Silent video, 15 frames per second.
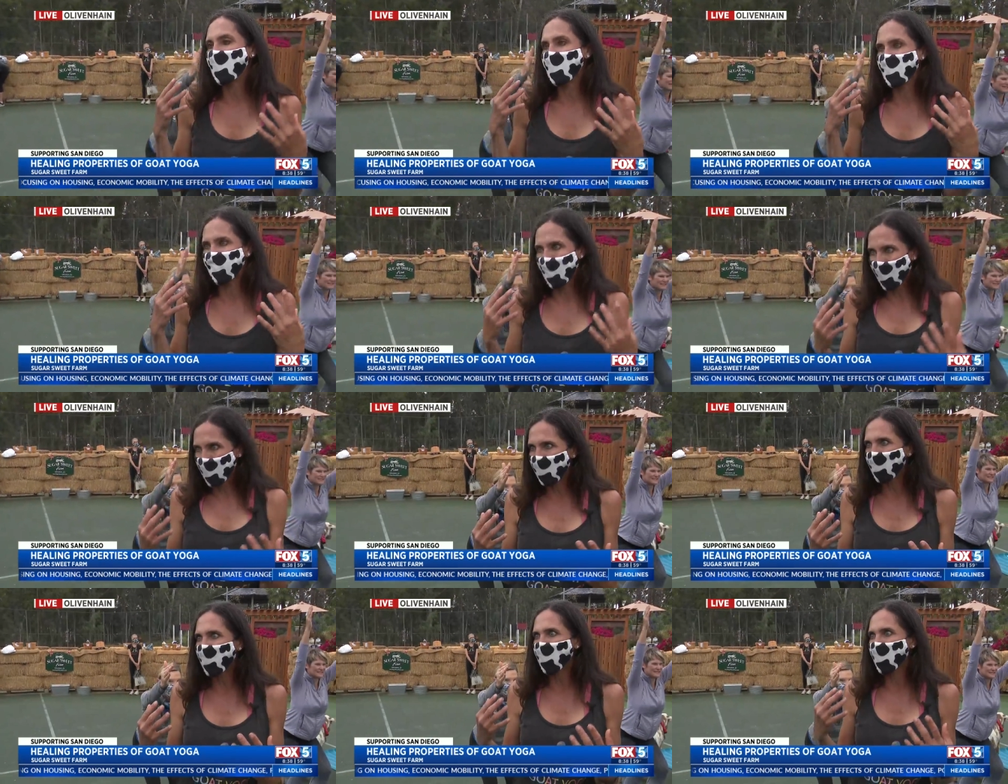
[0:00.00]

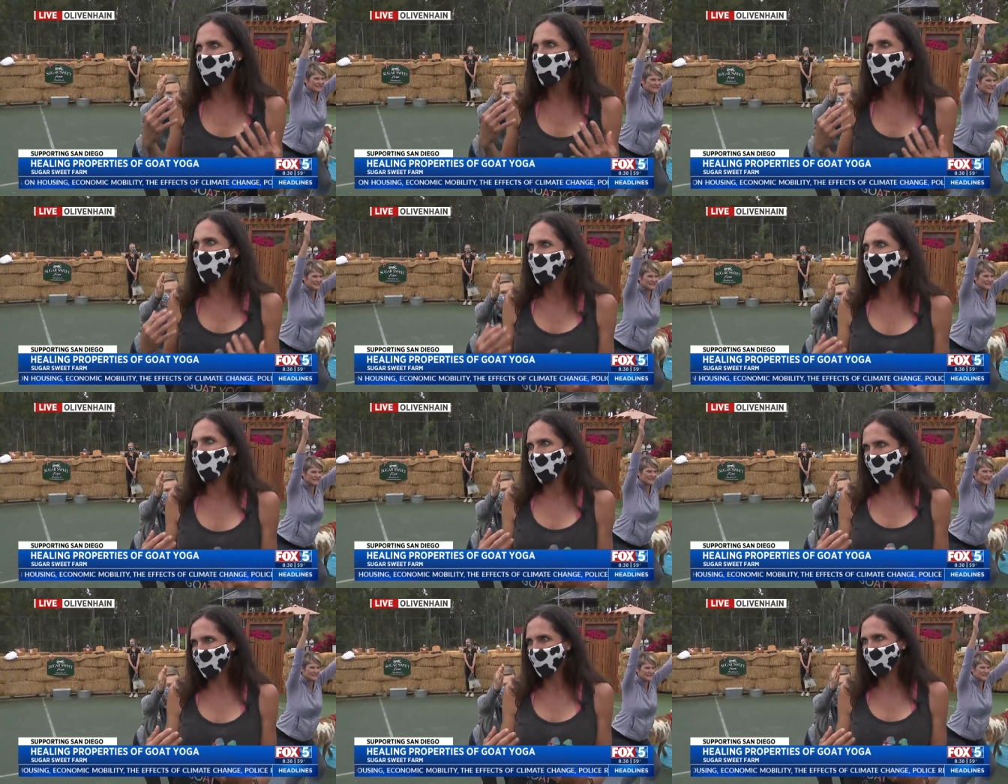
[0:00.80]
smile for a full
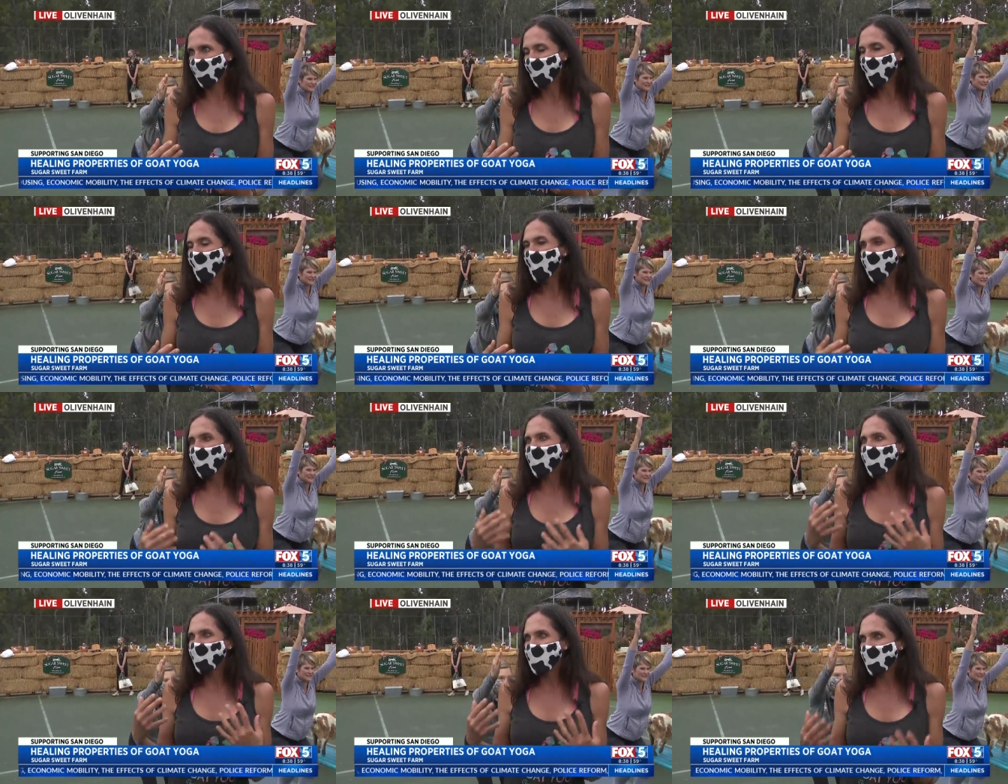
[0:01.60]
hour,
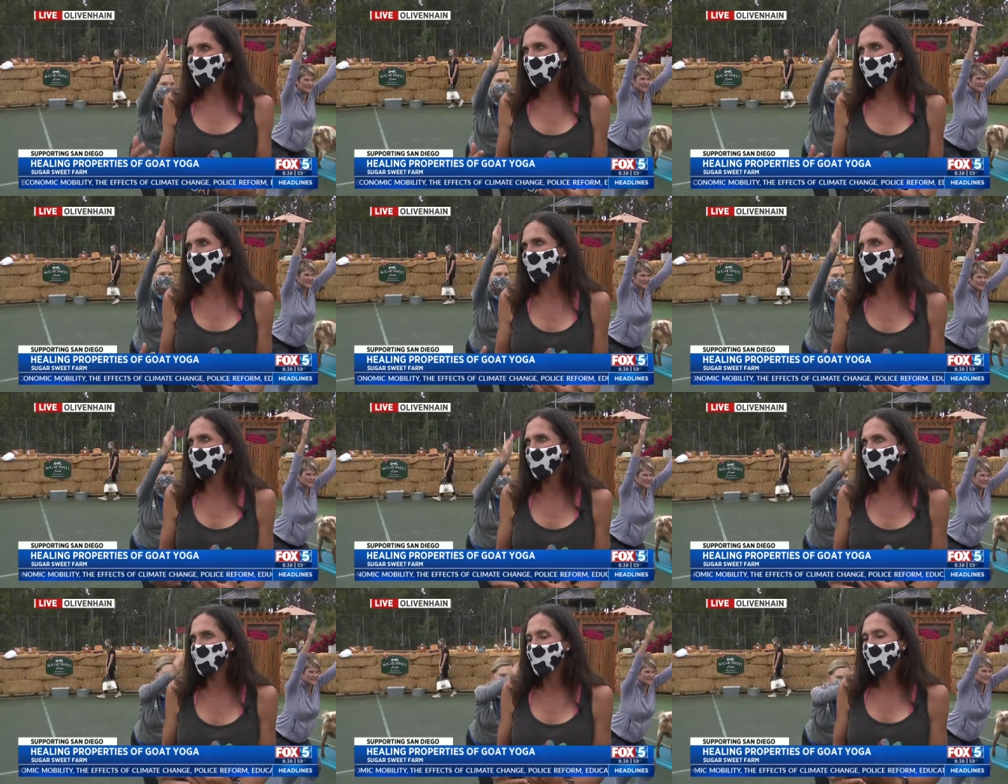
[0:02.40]
and they'll tell me
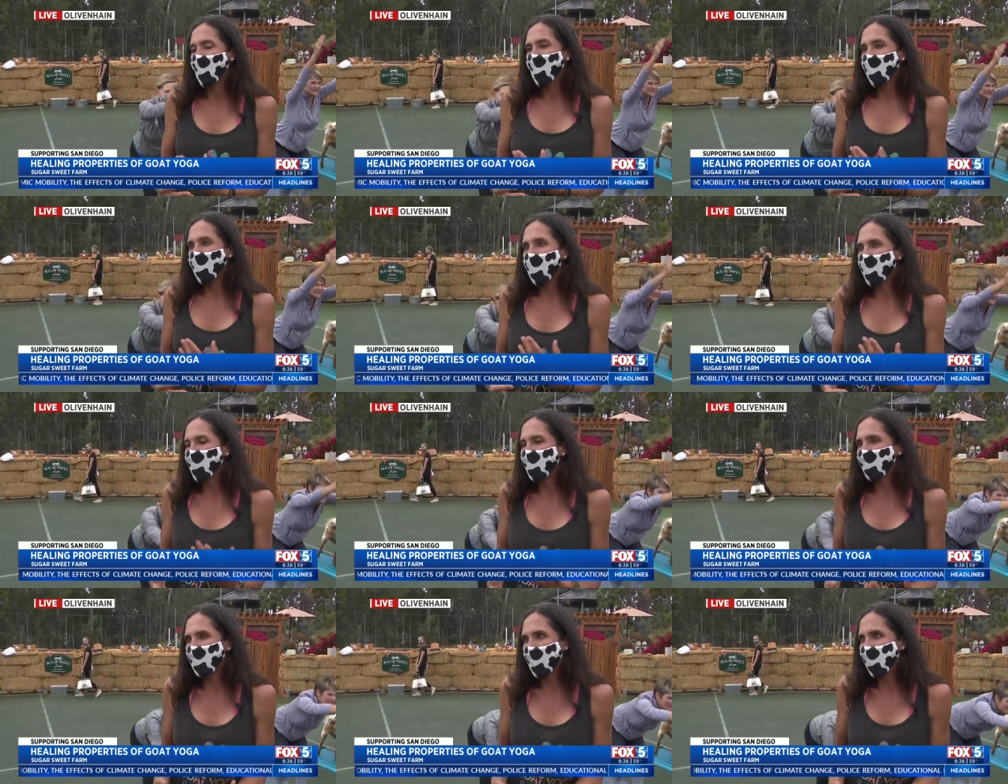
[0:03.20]
afterwards, I
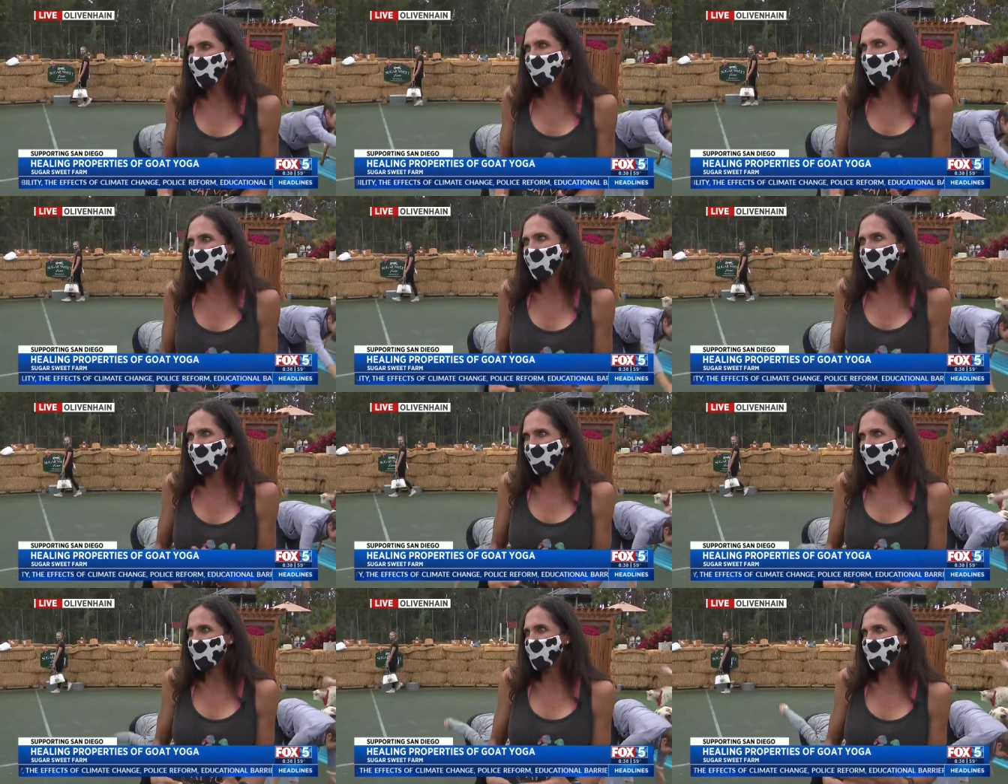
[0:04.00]
haven't laughed like
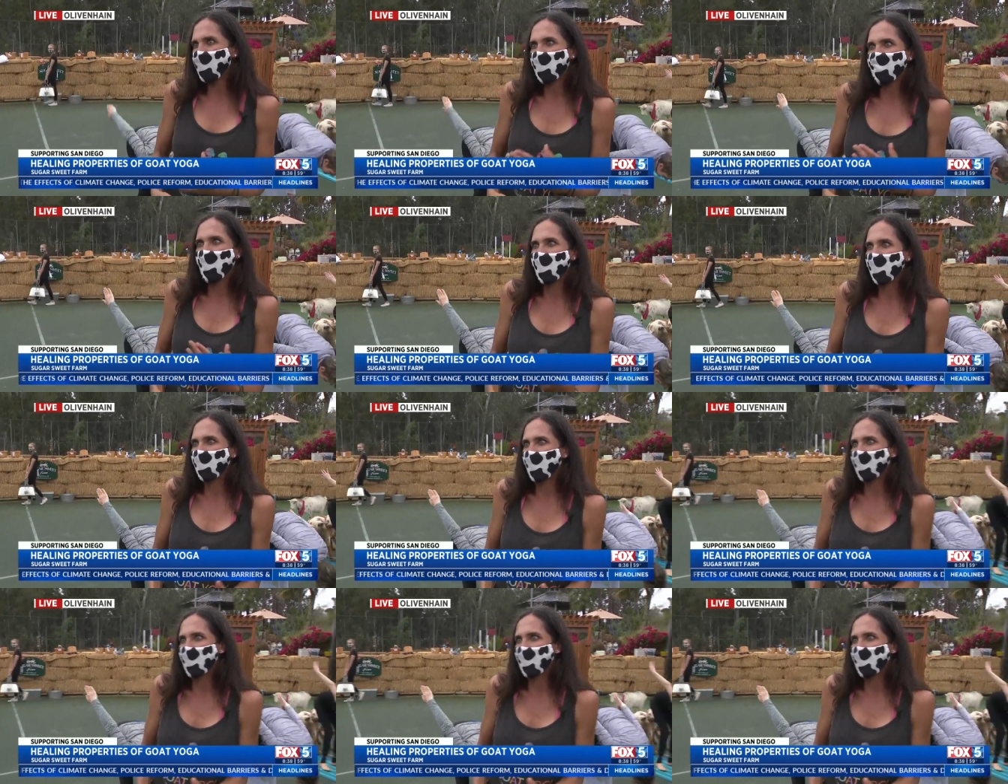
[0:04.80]
this or smiled